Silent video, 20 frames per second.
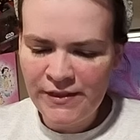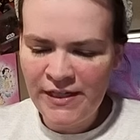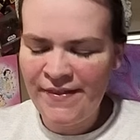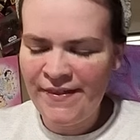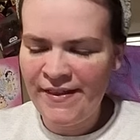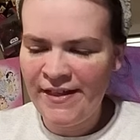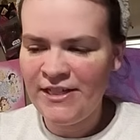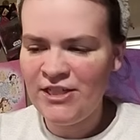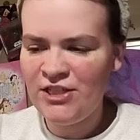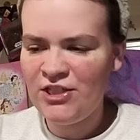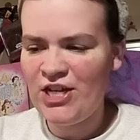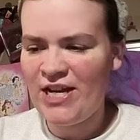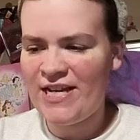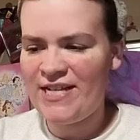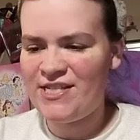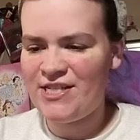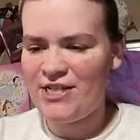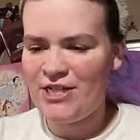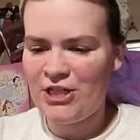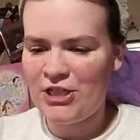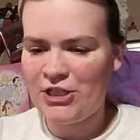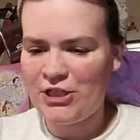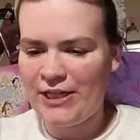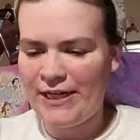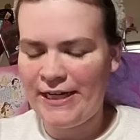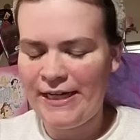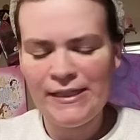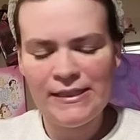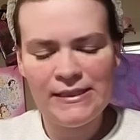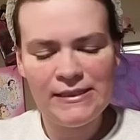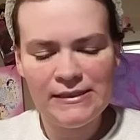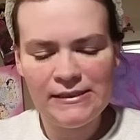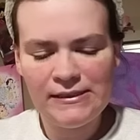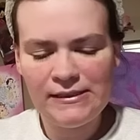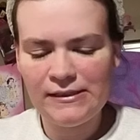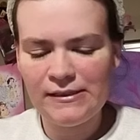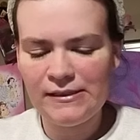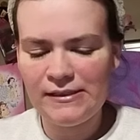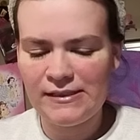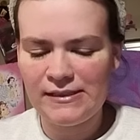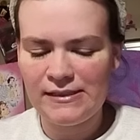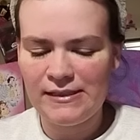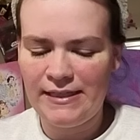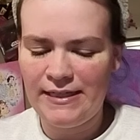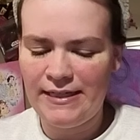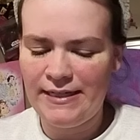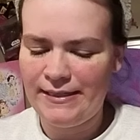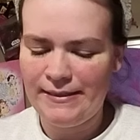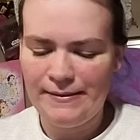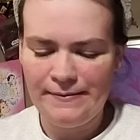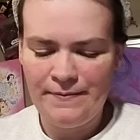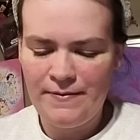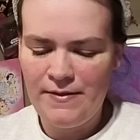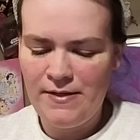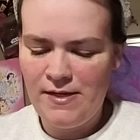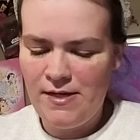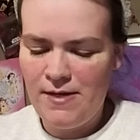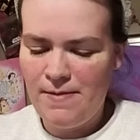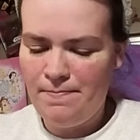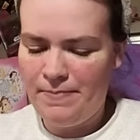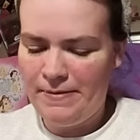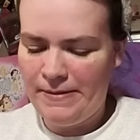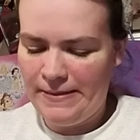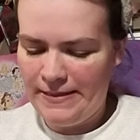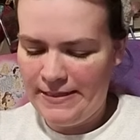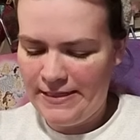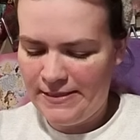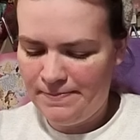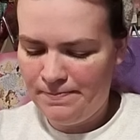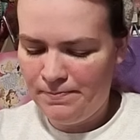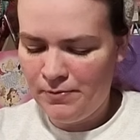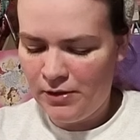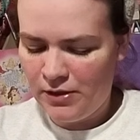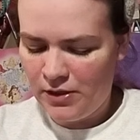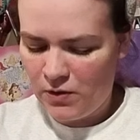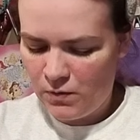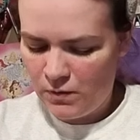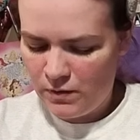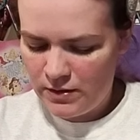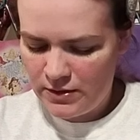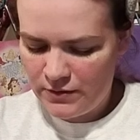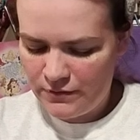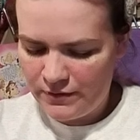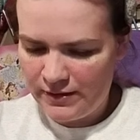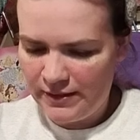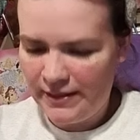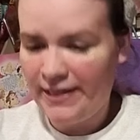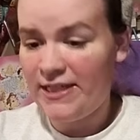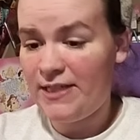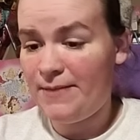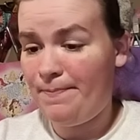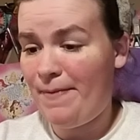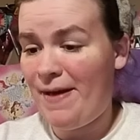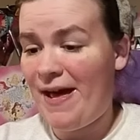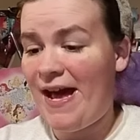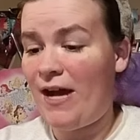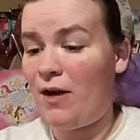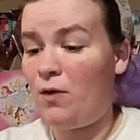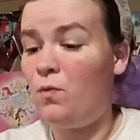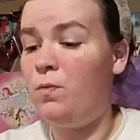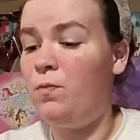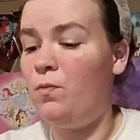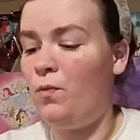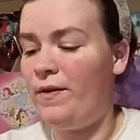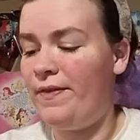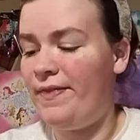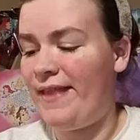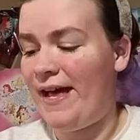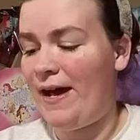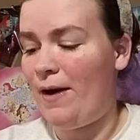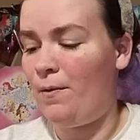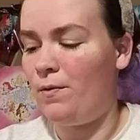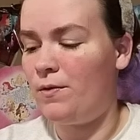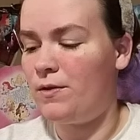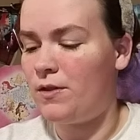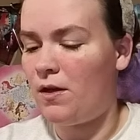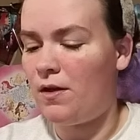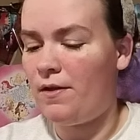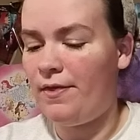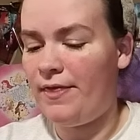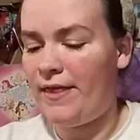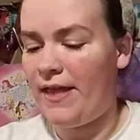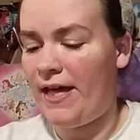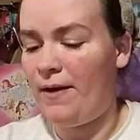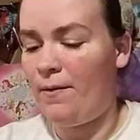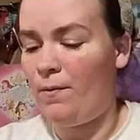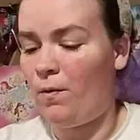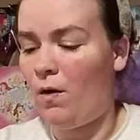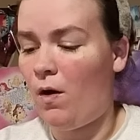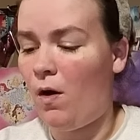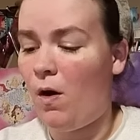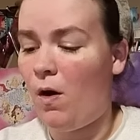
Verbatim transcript: and then Jason Grant. It's like but this book was released back when that was they were